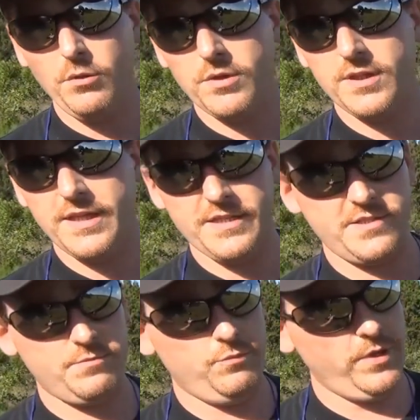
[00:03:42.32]

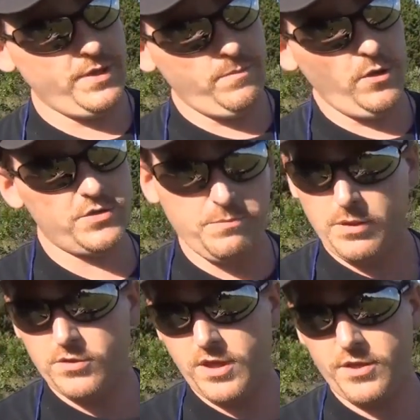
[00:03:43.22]
release. When the bolt's
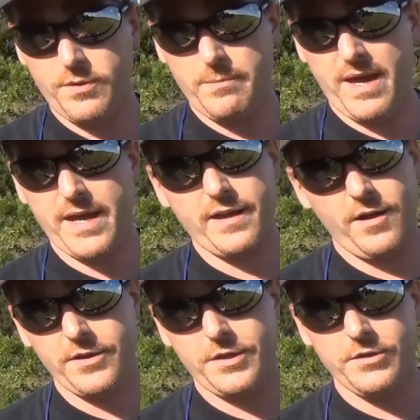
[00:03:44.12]
pulled all the way back,
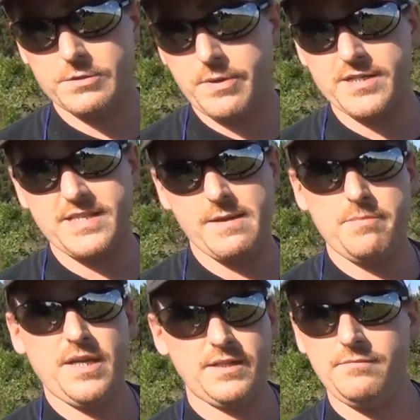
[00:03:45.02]
all you do is press that
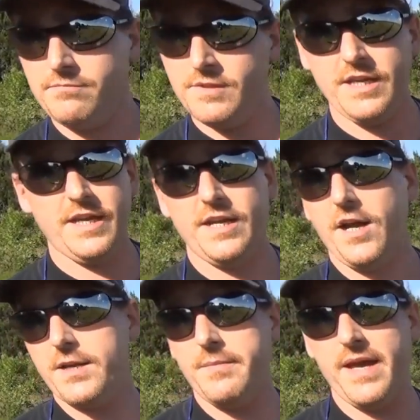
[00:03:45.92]
button, it
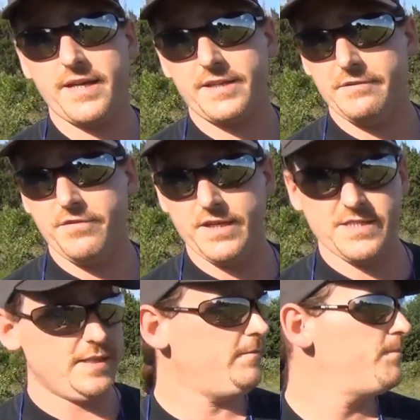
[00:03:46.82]
automatically feeds
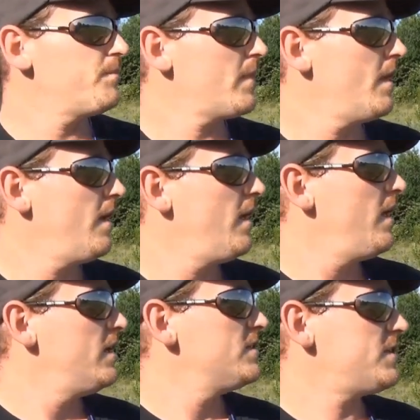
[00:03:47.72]
it.
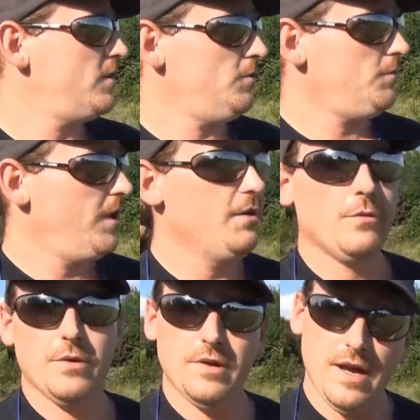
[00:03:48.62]
So
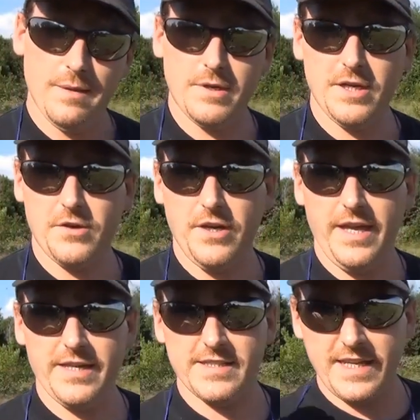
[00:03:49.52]
I'm going to go
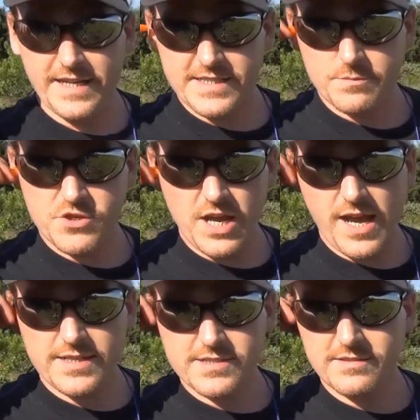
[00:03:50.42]
ahead and take some
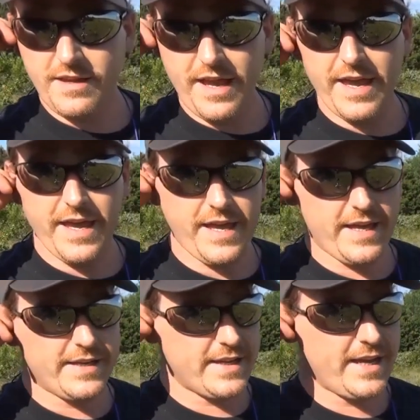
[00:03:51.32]
shots,
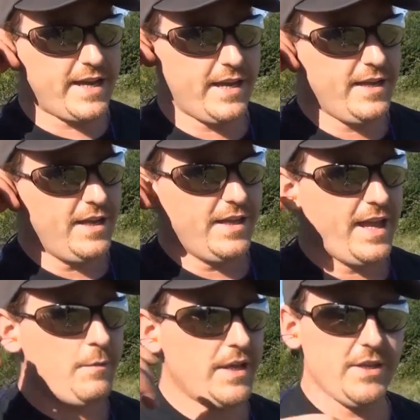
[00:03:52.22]
and
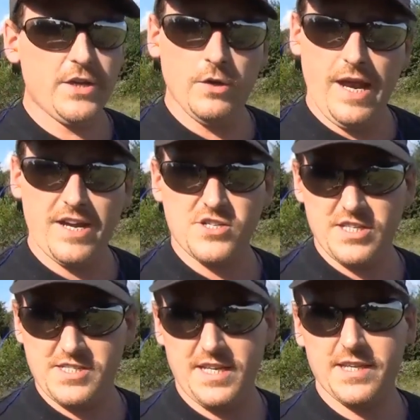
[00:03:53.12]
that way you can actually
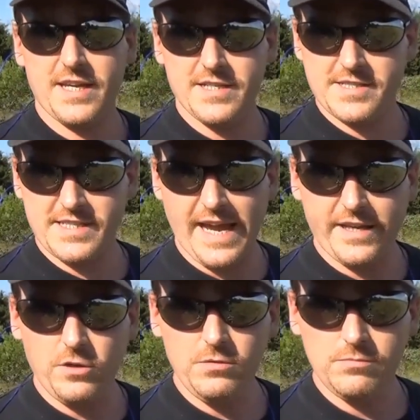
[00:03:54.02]
see the gun
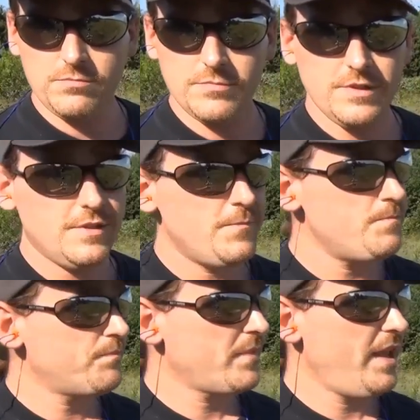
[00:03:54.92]
cycle,
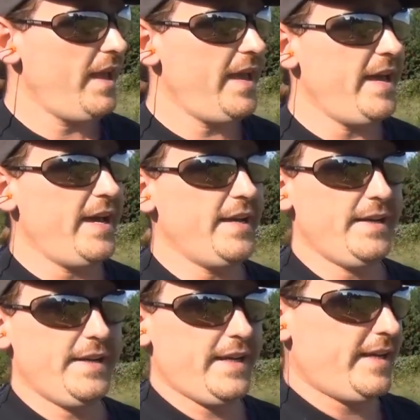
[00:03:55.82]

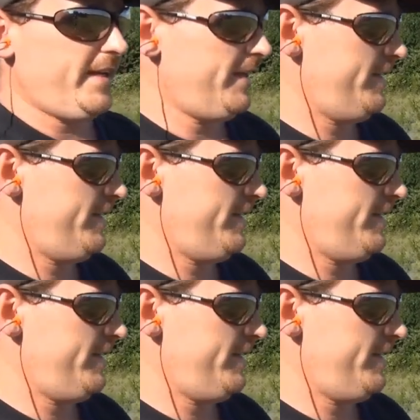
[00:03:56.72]
and I'm